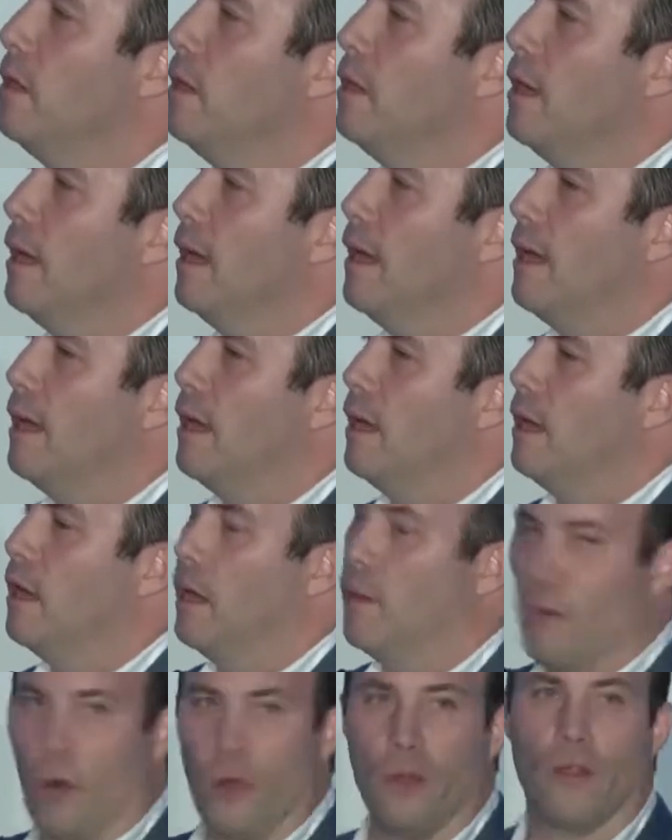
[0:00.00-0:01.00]
a
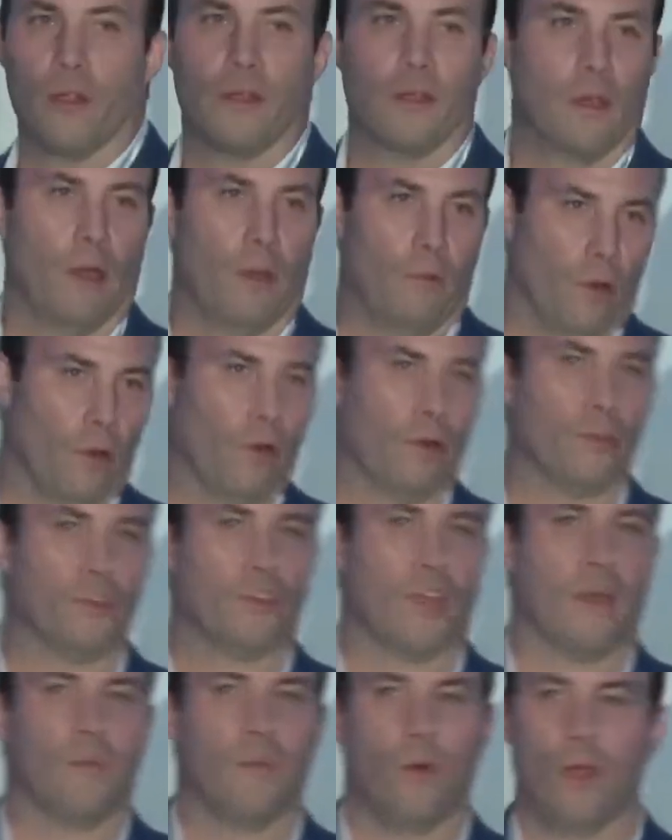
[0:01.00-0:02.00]
broker
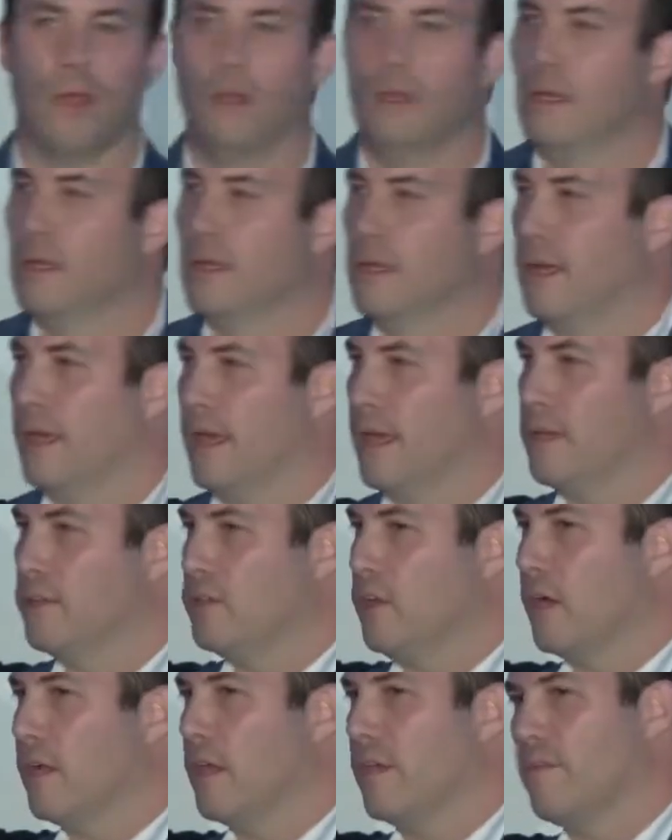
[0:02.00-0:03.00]
standpoint, and
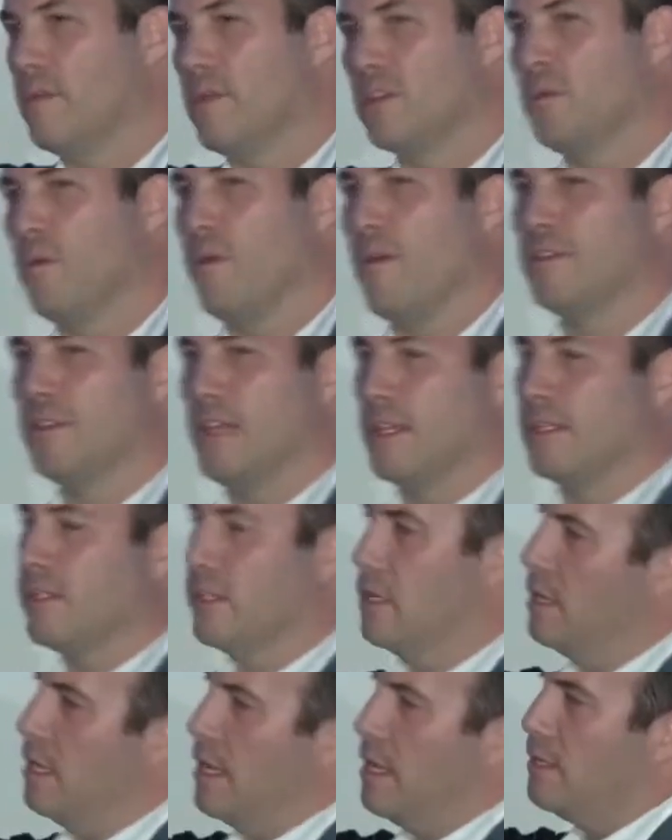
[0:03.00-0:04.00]
talking from experience as
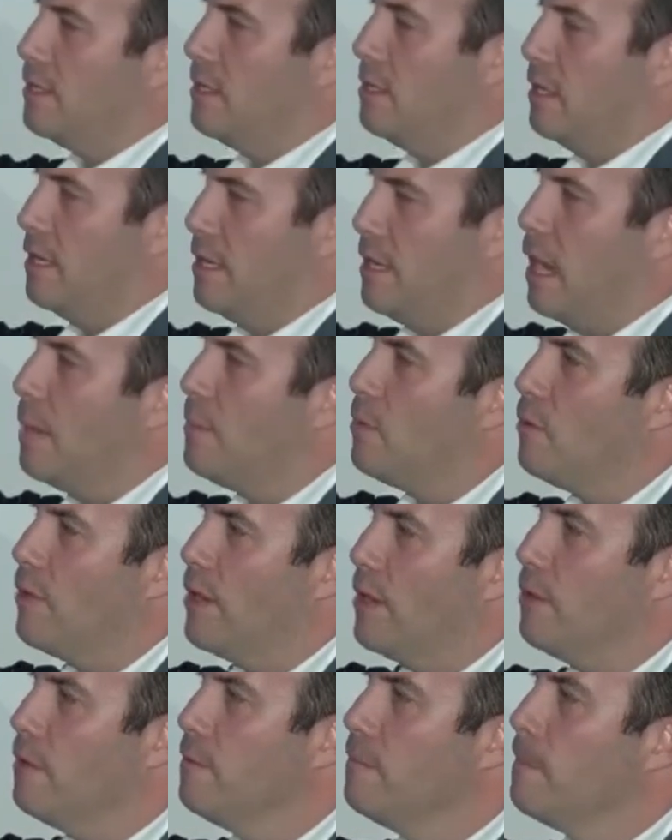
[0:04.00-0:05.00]
an
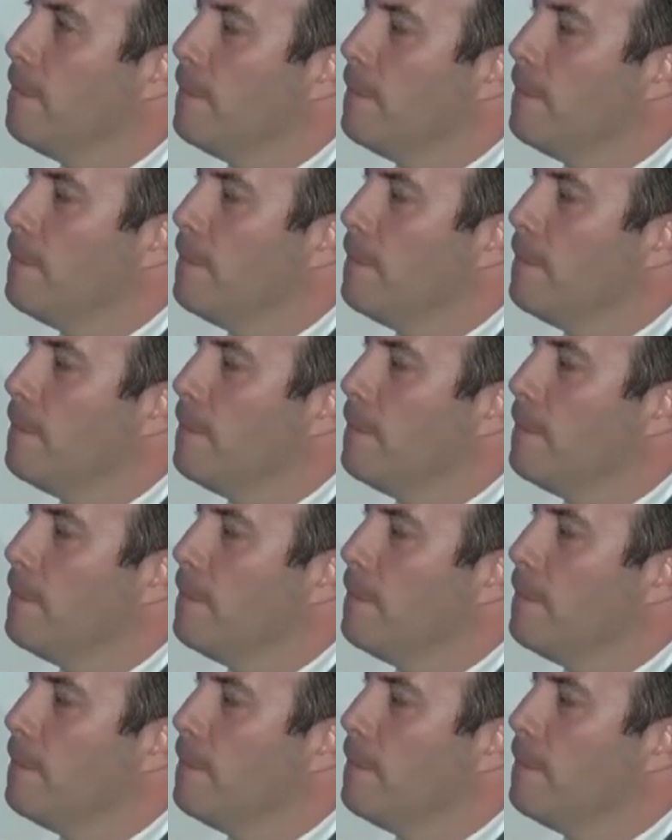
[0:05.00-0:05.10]
operator.